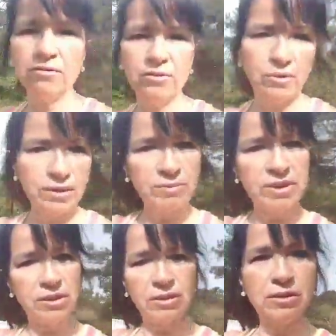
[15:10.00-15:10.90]
the right
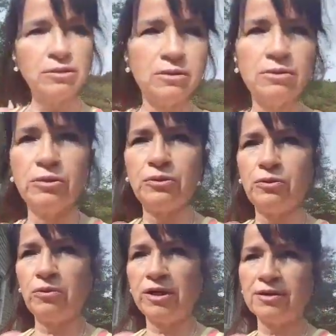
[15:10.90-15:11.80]
material or the
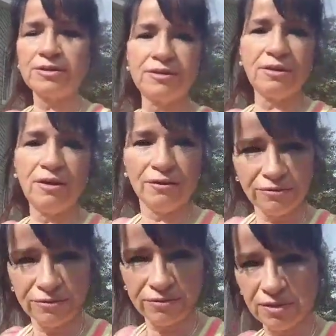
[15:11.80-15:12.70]
right stuff,
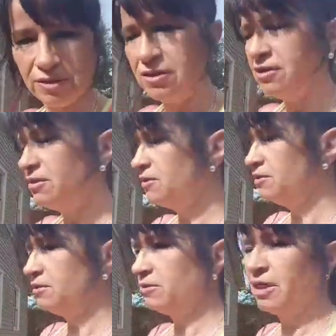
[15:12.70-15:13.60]

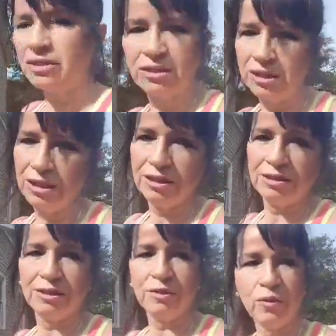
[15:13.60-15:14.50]
you're not going to get it
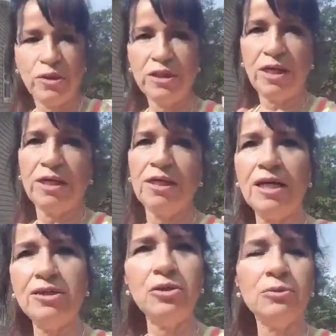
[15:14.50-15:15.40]
done in one day. And I
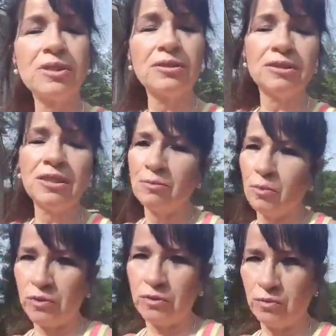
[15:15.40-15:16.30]
knew it was going to take
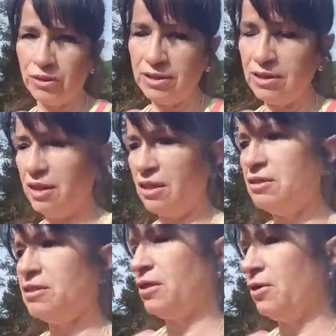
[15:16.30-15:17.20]
more than one day,
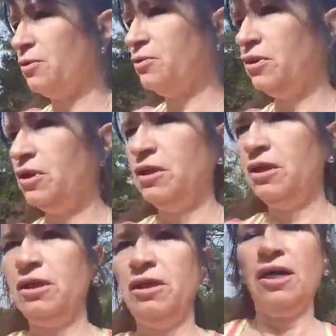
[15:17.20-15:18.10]
so
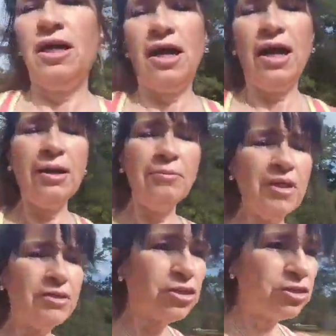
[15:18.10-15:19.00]
I'm
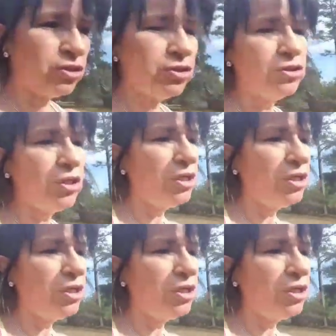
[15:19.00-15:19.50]
not sure